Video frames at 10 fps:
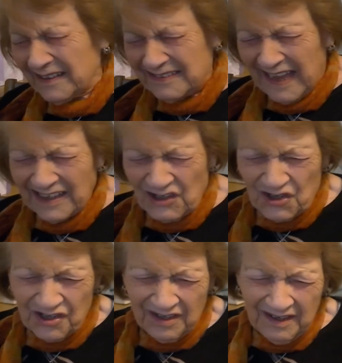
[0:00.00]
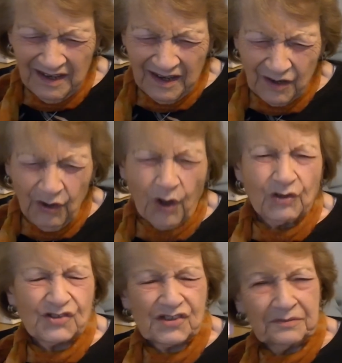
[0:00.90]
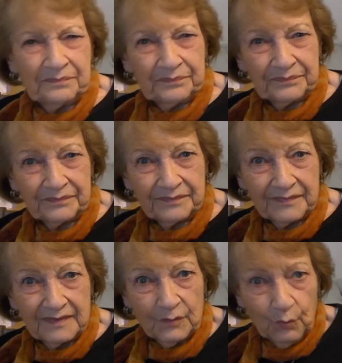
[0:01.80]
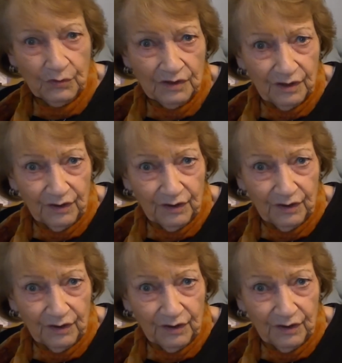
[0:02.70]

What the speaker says: Dutch clocks, the wooden